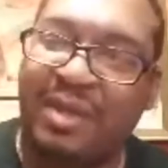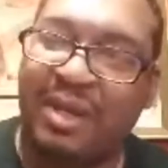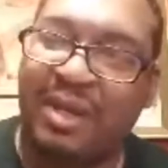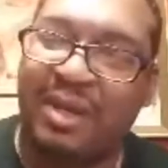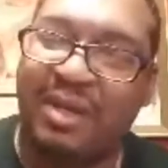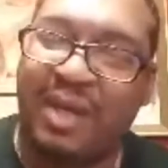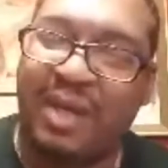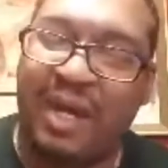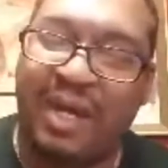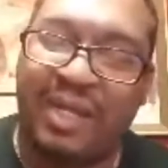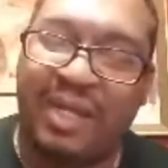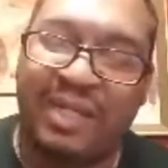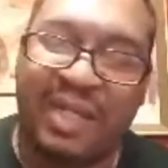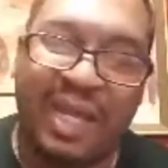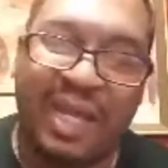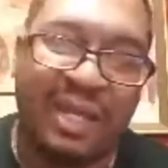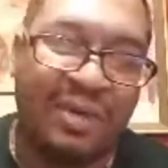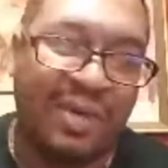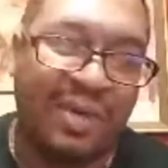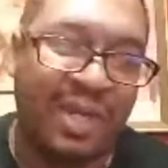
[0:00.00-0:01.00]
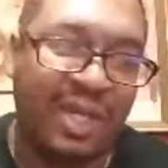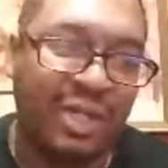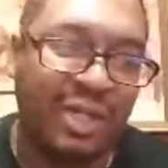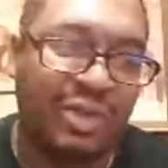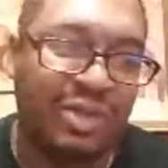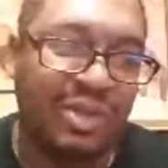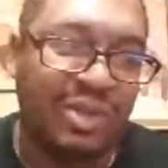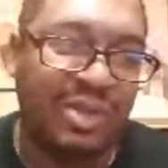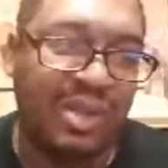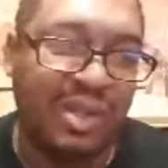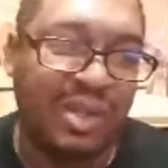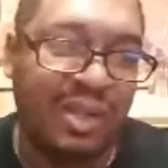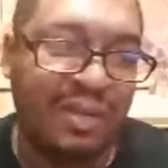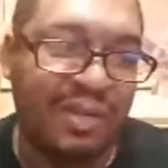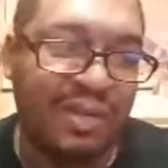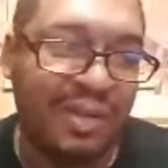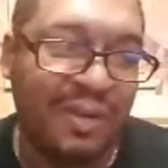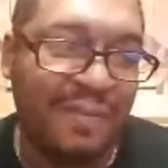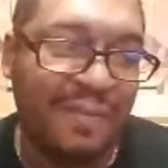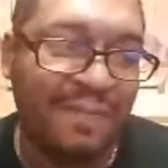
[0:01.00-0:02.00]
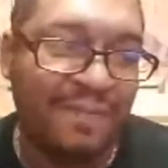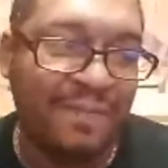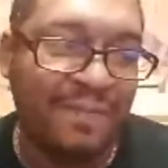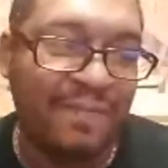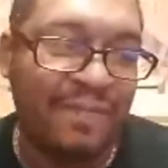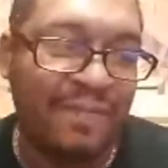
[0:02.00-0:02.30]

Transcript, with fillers: there, uh, Danny? Go ahead and introduce yourself, sir.